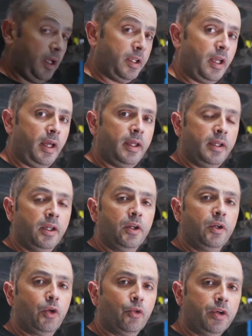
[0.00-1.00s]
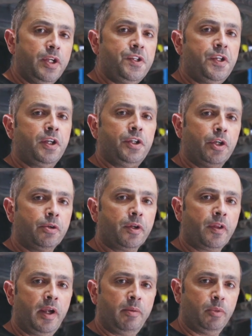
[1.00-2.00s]
Okay, greasing a
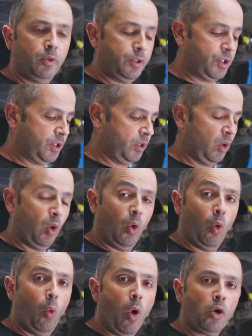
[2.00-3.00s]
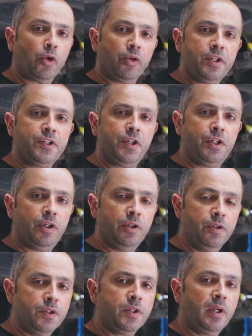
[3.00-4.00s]
urethane bush. What grease to
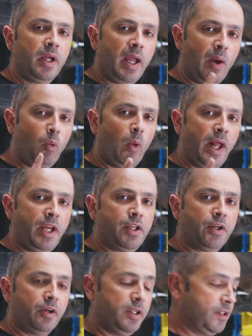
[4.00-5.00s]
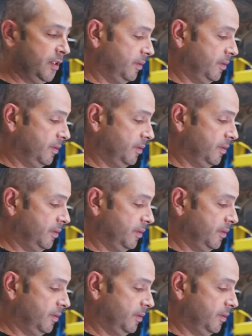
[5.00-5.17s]
use and where do you grease